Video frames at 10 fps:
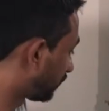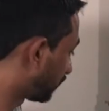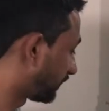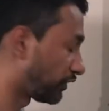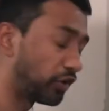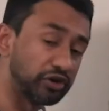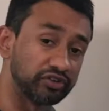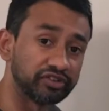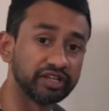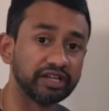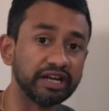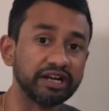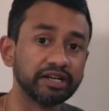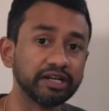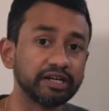So we are going to see
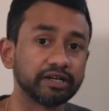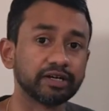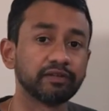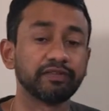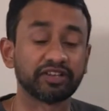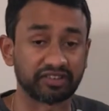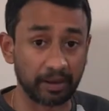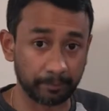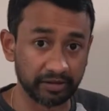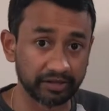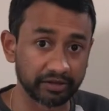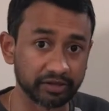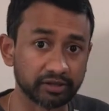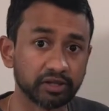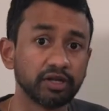in detail with a sample data